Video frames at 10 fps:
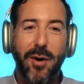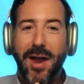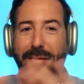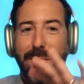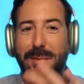
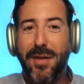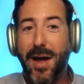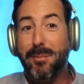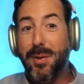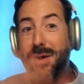There
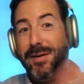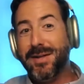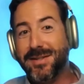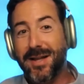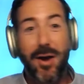haven't been
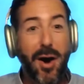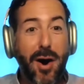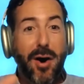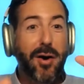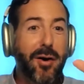pivots,
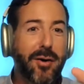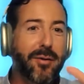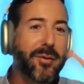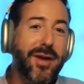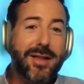
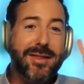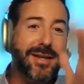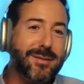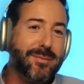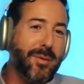oh, we
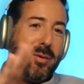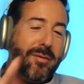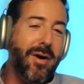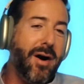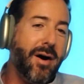thought this,
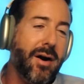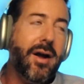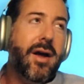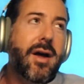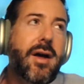but we were
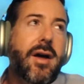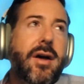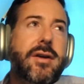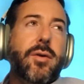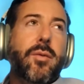wrong.
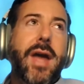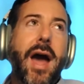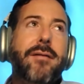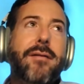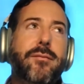
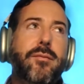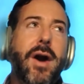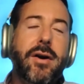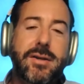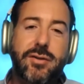So we
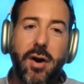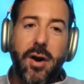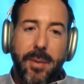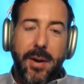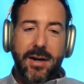have
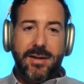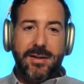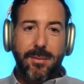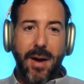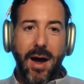very strong
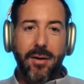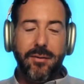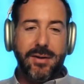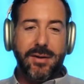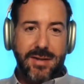opinions
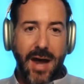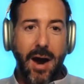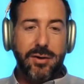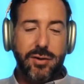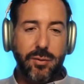about
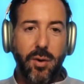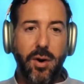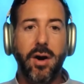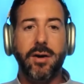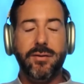this is how
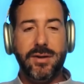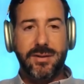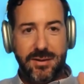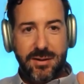it should work.